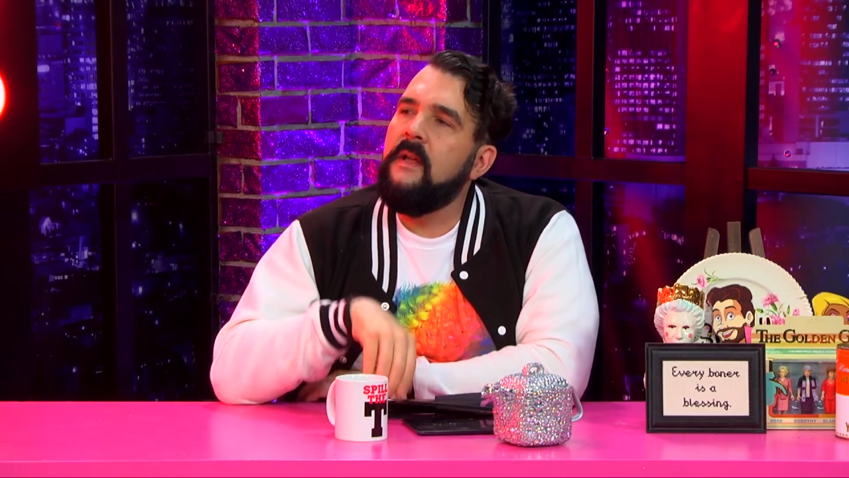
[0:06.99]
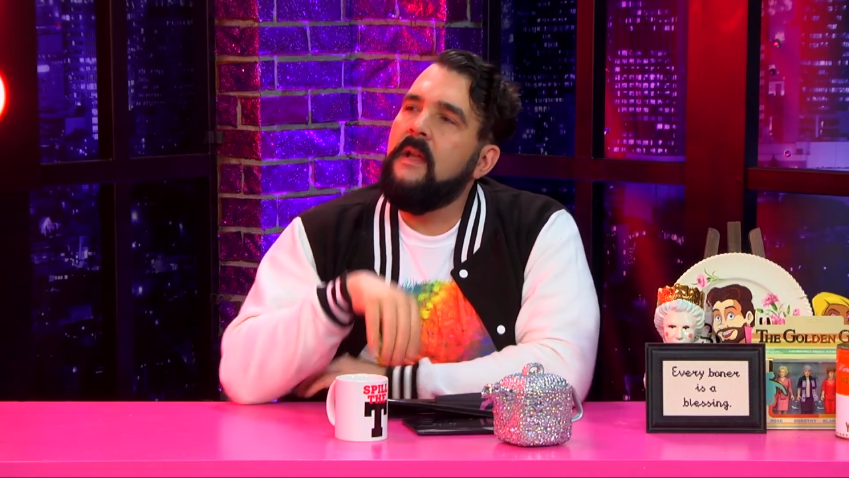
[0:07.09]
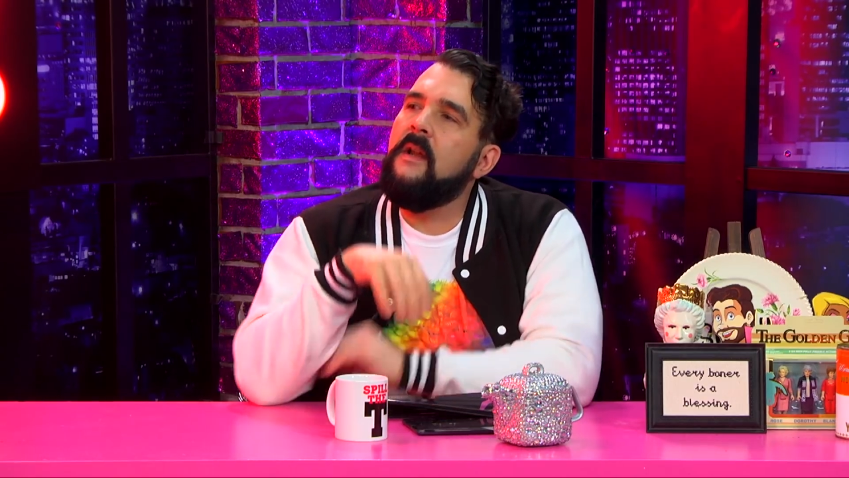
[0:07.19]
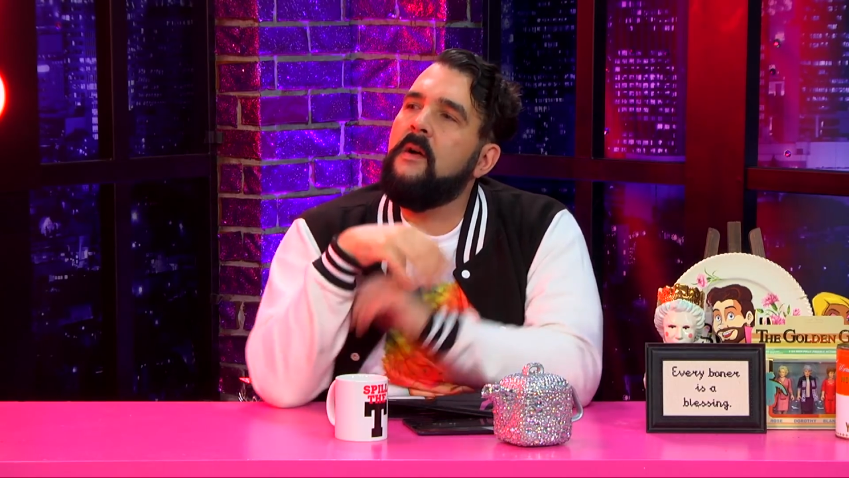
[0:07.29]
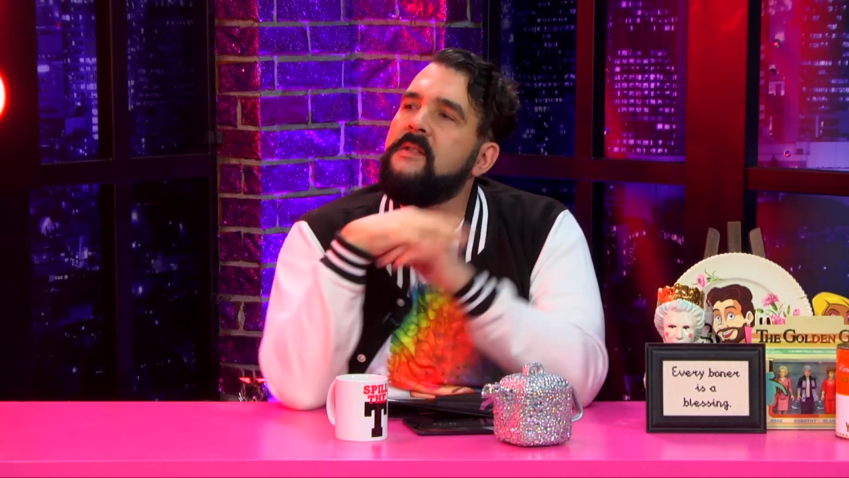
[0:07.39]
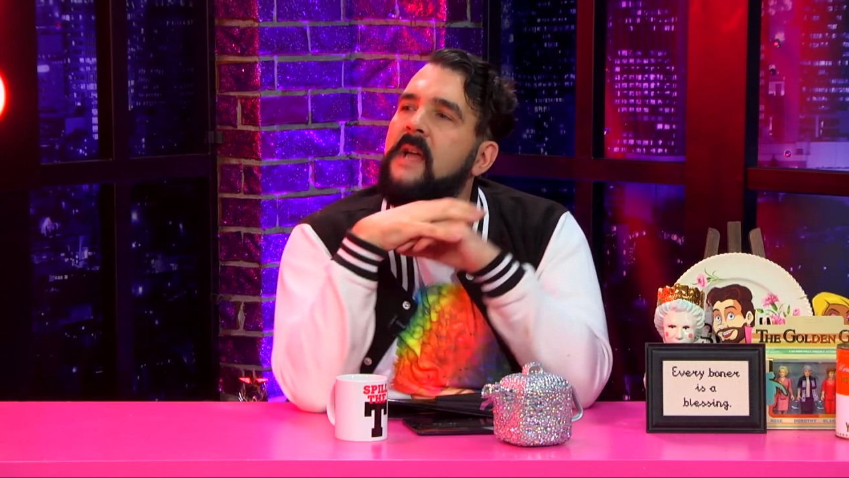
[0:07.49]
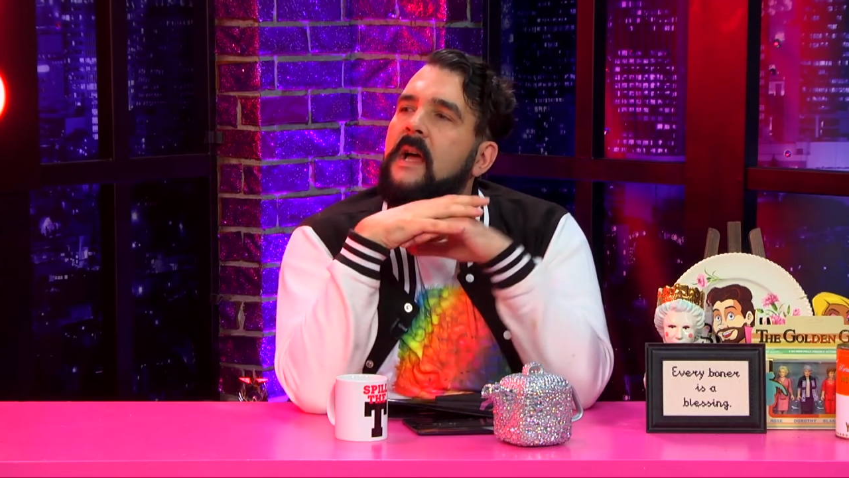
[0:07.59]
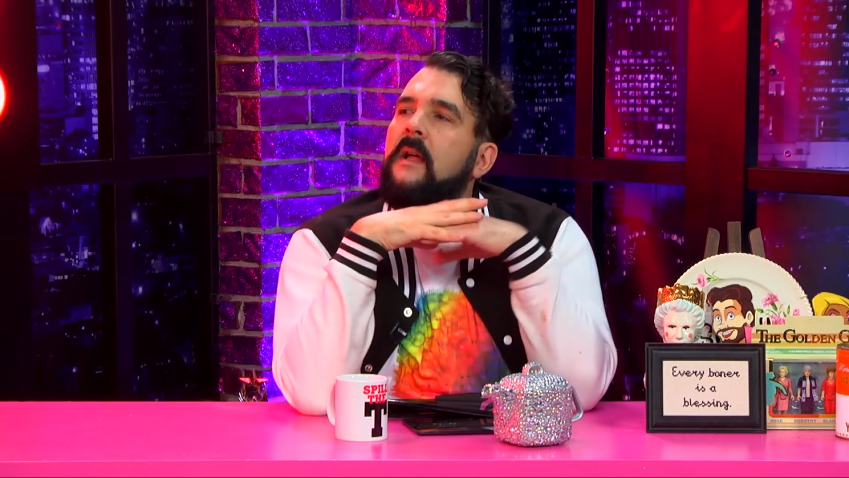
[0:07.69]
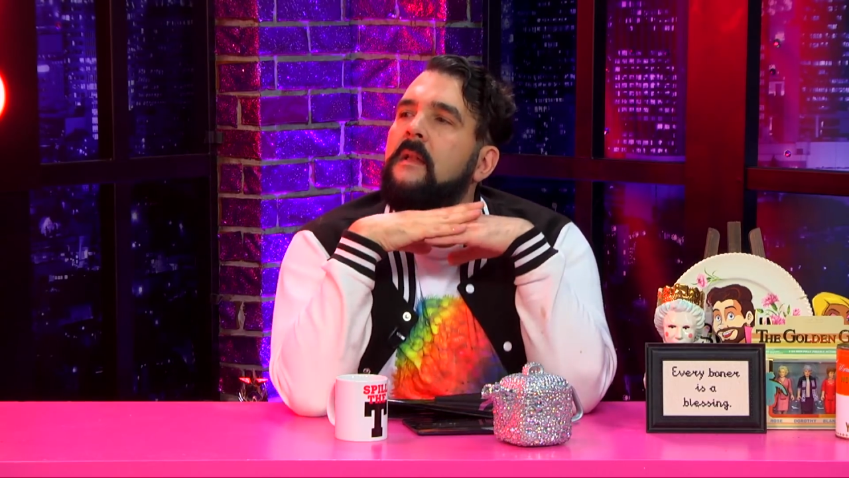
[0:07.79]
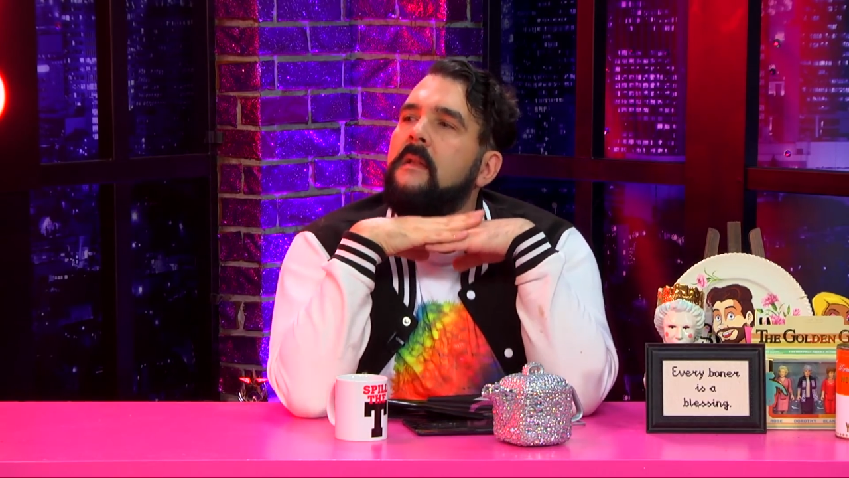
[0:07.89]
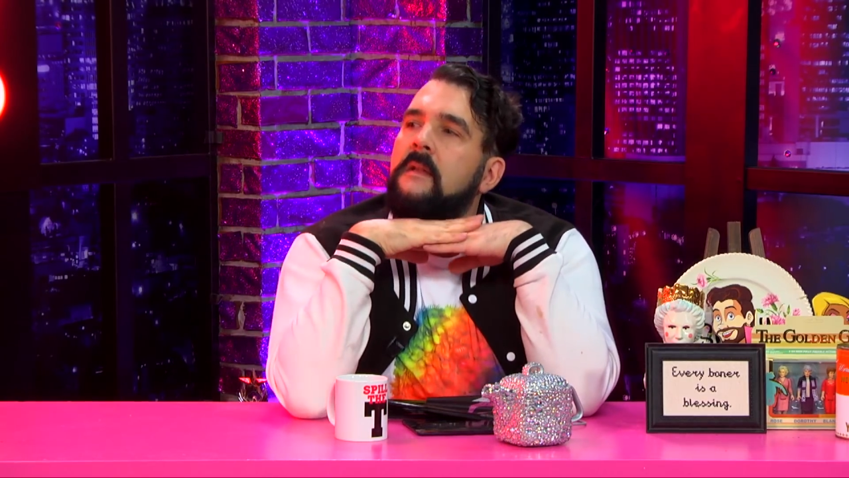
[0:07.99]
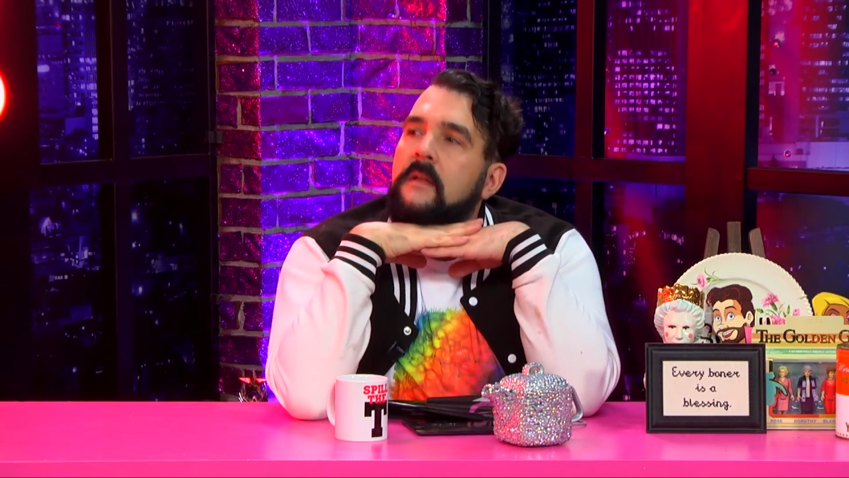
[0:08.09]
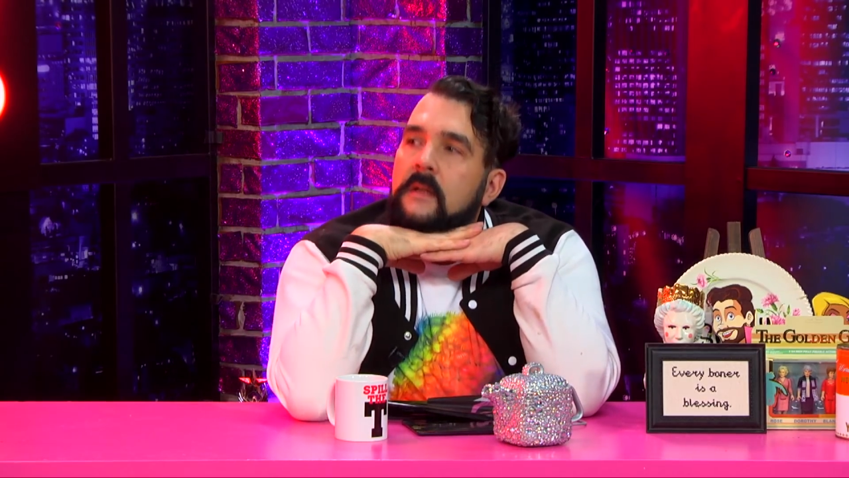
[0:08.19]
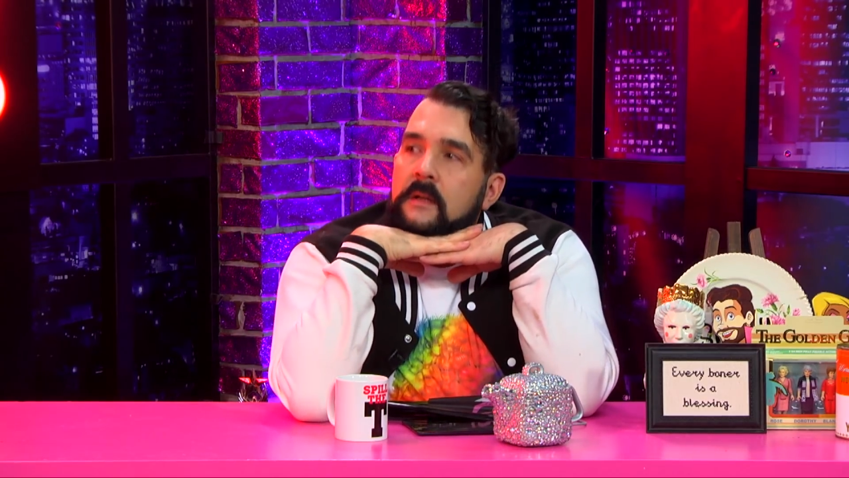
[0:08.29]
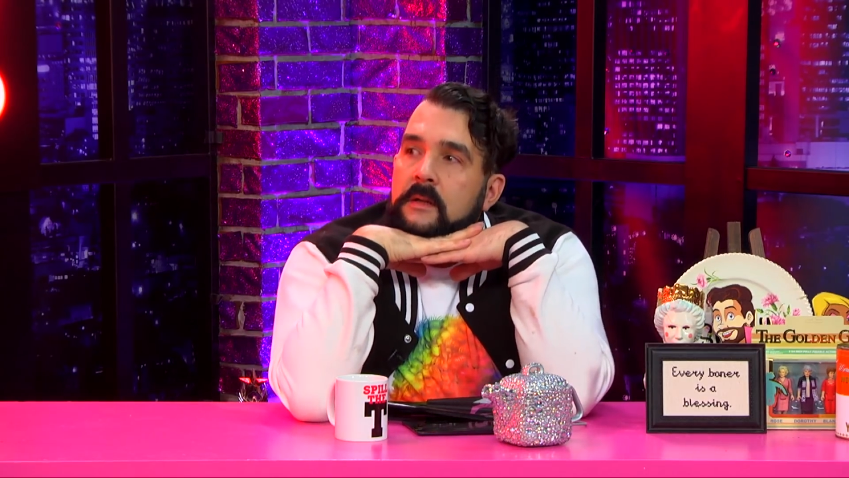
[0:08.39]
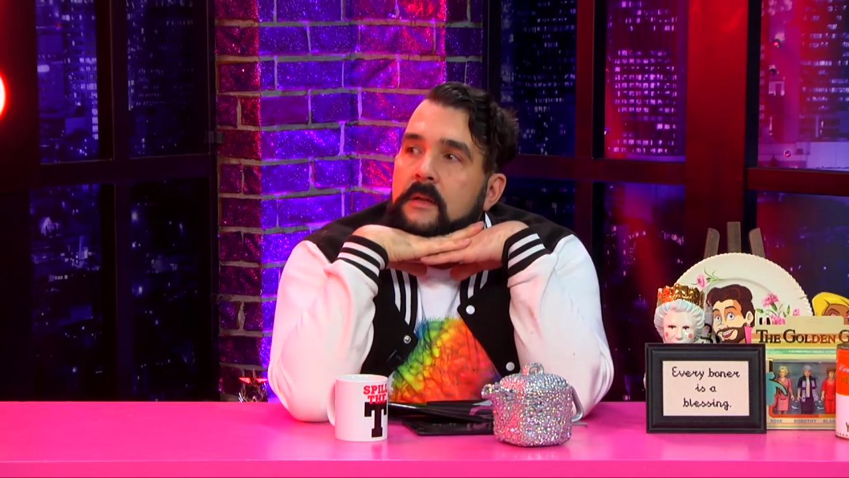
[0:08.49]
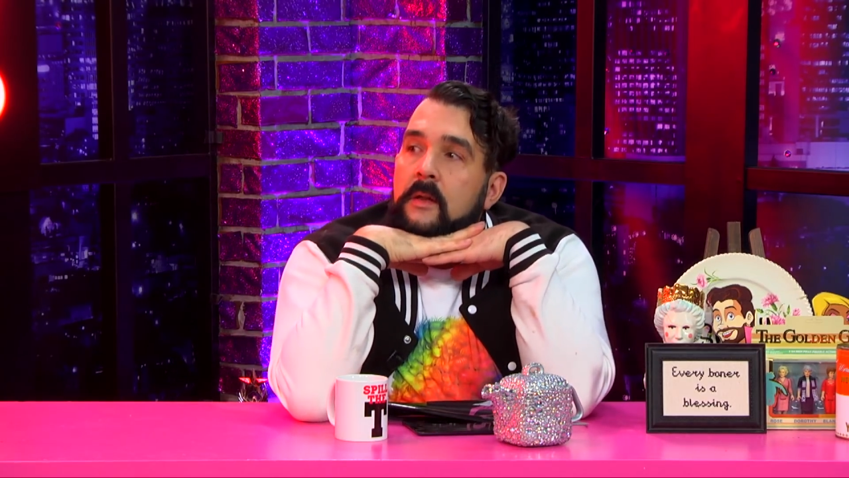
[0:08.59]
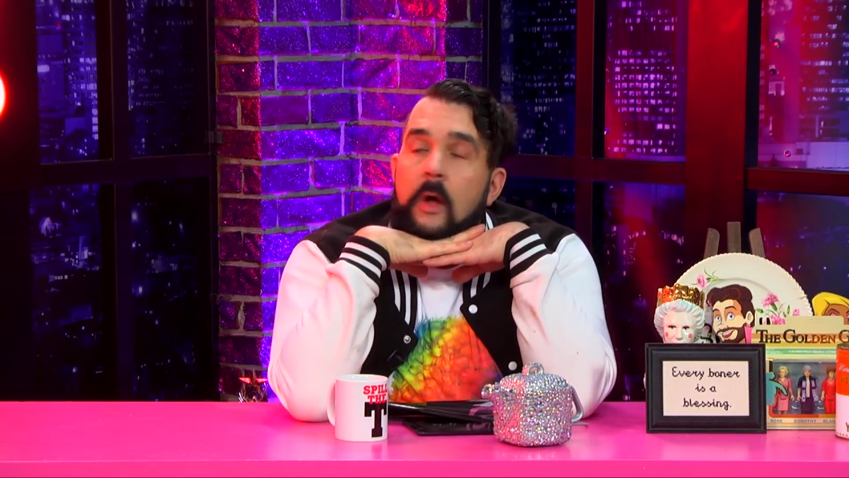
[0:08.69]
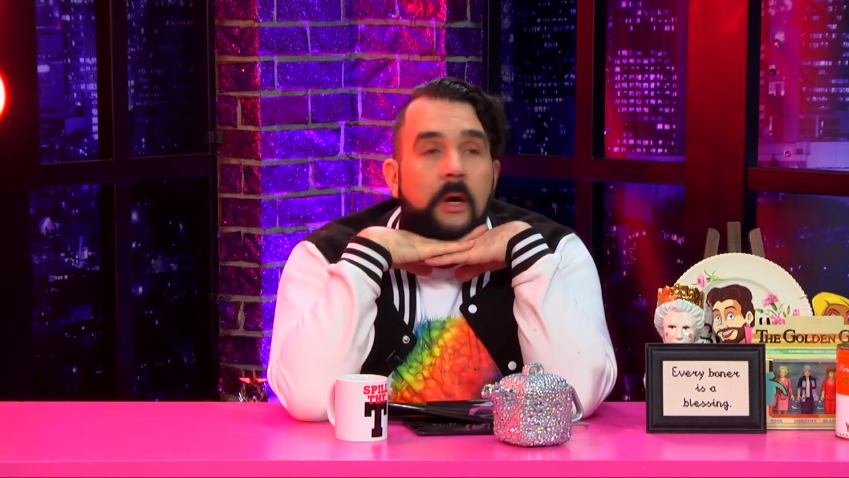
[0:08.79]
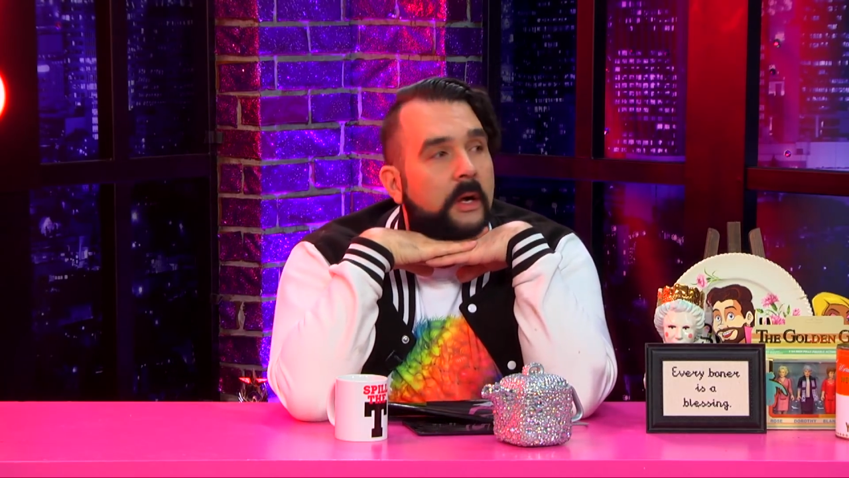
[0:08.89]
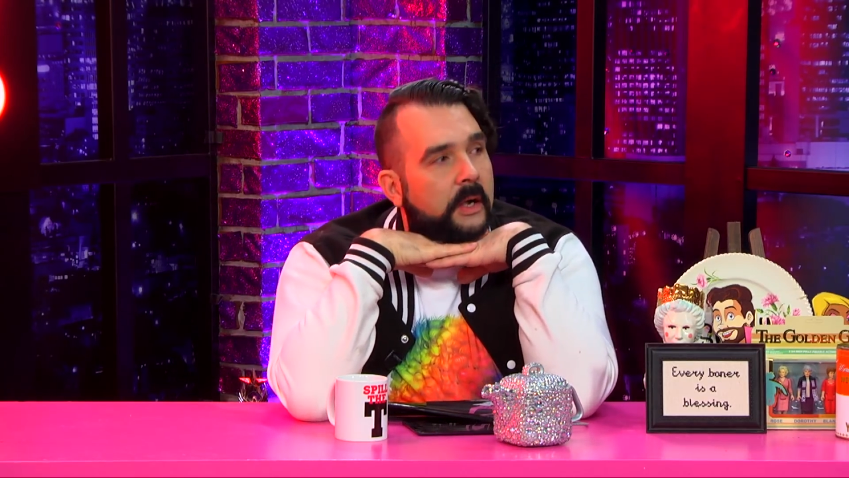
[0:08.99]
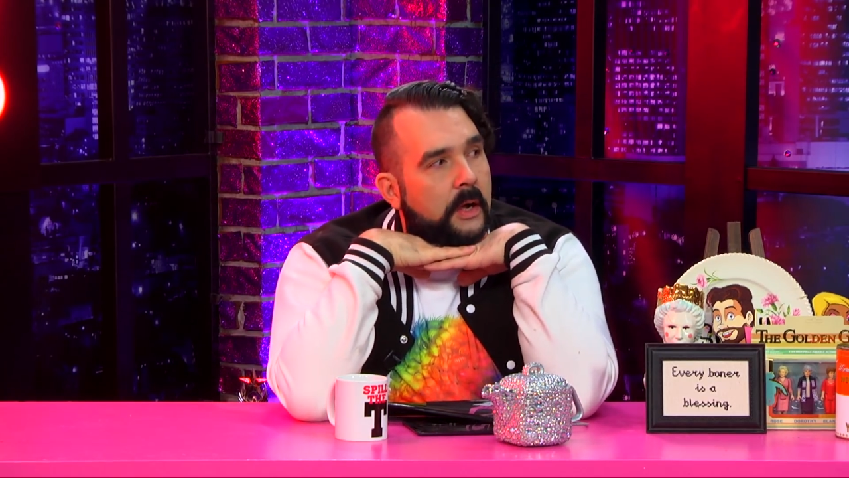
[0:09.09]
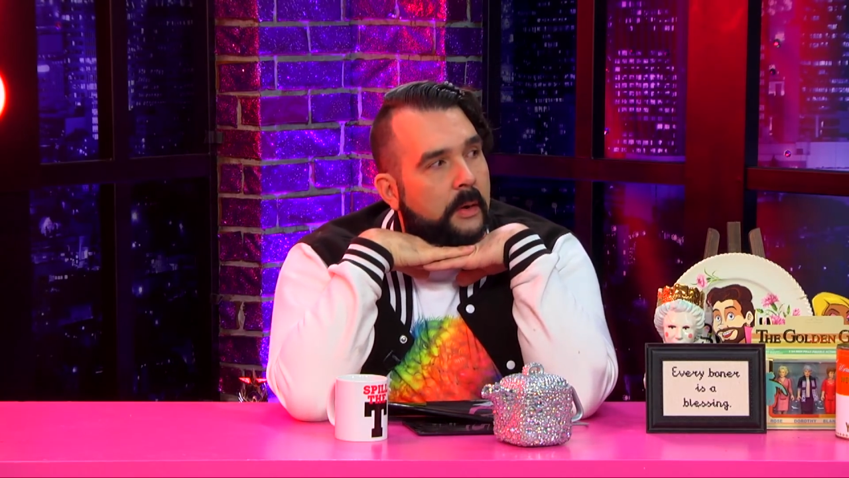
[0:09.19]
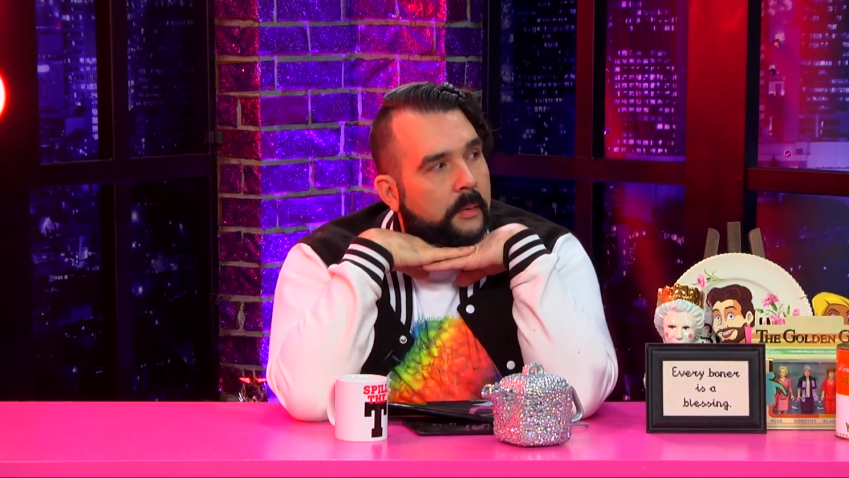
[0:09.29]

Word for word: in a hotel long ago.